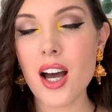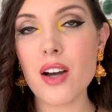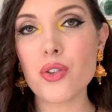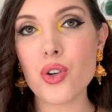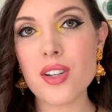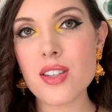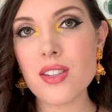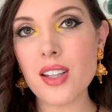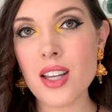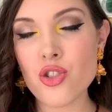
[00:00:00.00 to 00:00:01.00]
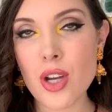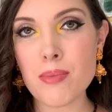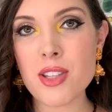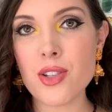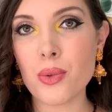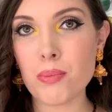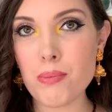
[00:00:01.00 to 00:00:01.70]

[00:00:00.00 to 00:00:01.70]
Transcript: of crystal and gemstone